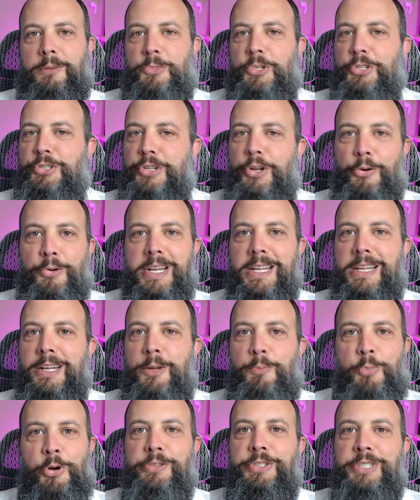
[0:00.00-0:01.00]
There's no need
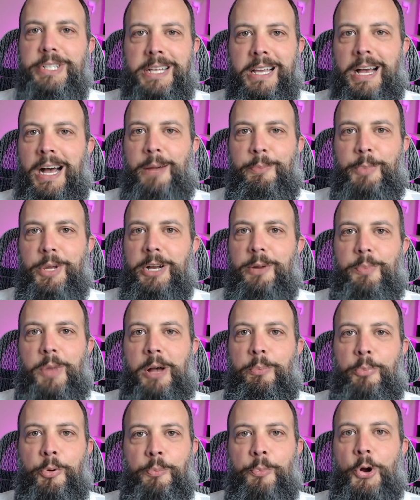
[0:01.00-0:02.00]
to post a comment
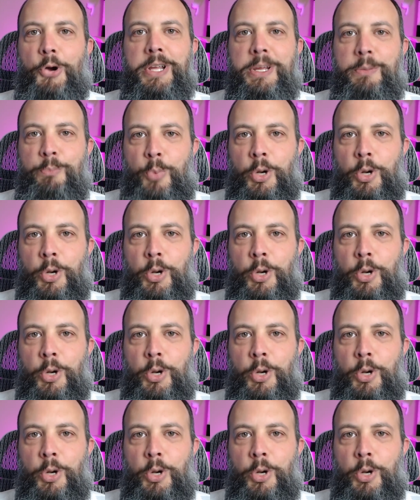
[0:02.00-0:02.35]
about promoting